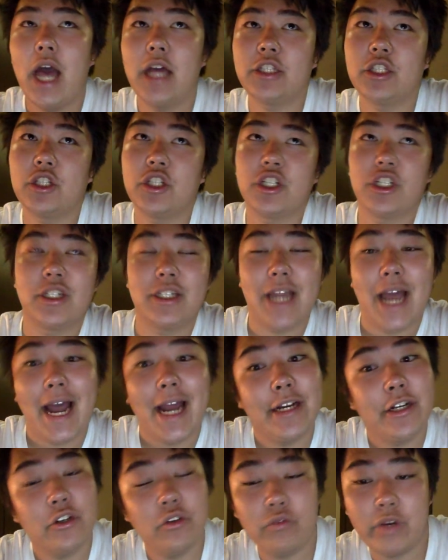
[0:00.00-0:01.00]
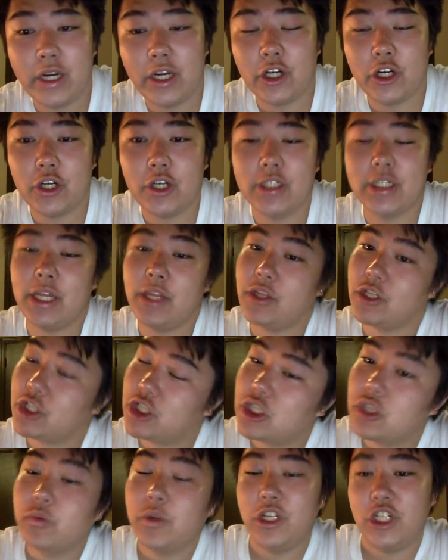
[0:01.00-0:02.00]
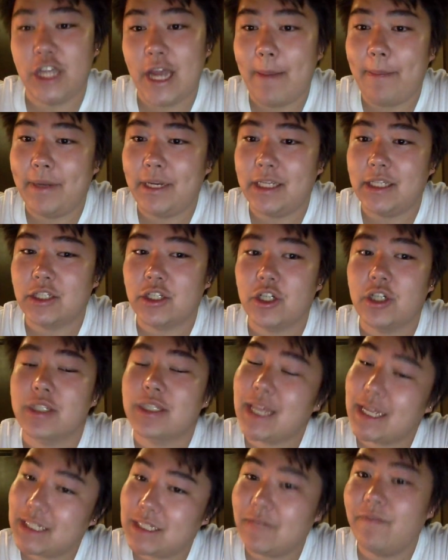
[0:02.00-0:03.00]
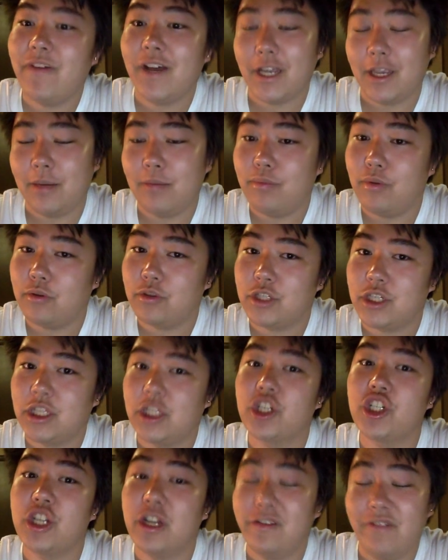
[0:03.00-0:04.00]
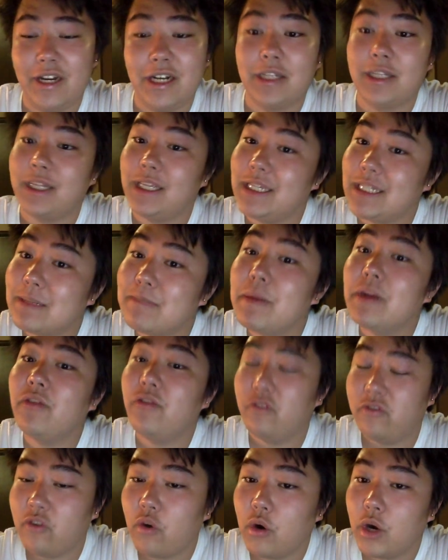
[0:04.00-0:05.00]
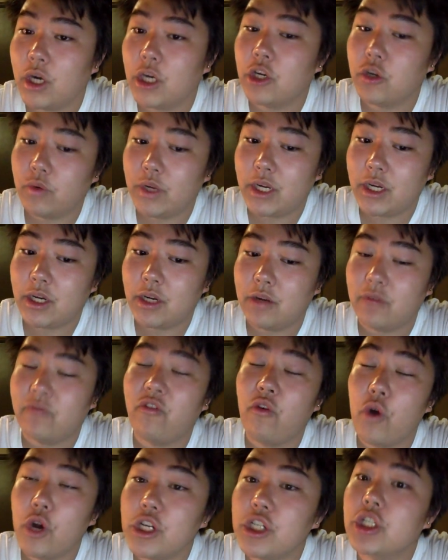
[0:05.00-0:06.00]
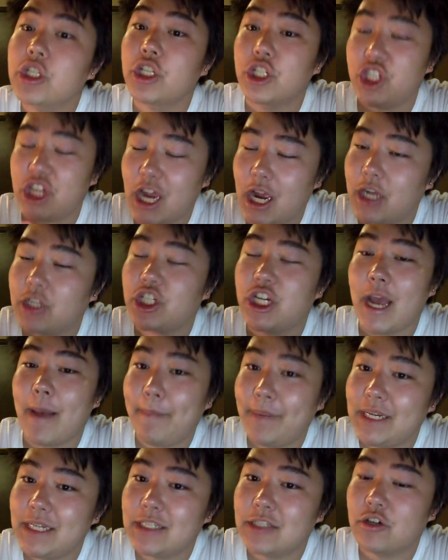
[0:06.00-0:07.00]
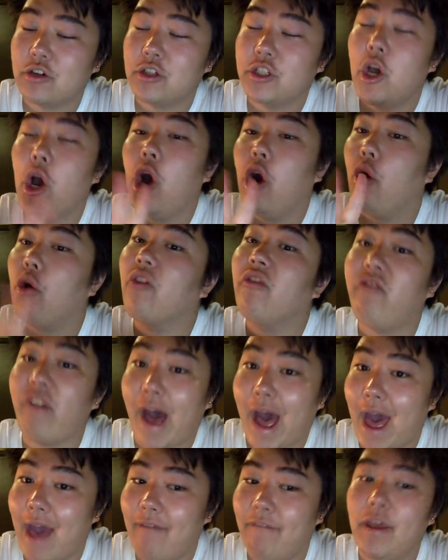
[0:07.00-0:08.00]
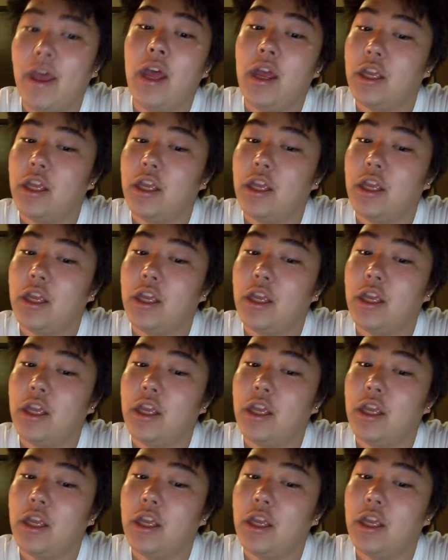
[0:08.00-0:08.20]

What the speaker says: So there's 9 Korean girls and there's 3 Japanese girls. That's some fucking bullshit. There should have been at least been 4 Japanese girls or 5.